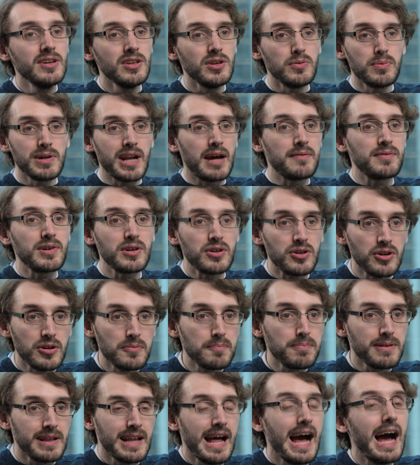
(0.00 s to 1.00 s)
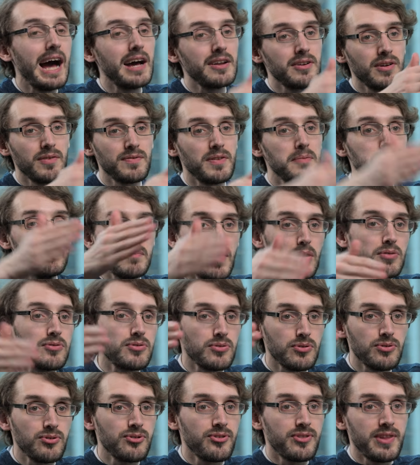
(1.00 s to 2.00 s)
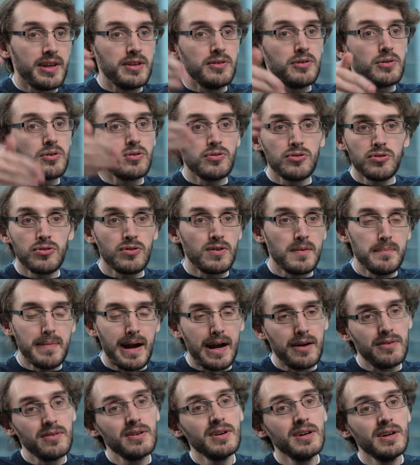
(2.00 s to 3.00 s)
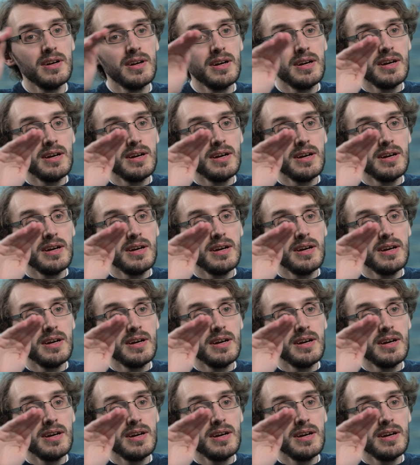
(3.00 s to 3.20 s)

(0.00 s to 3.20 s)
You want to have a good plan of the modules that you can talk about.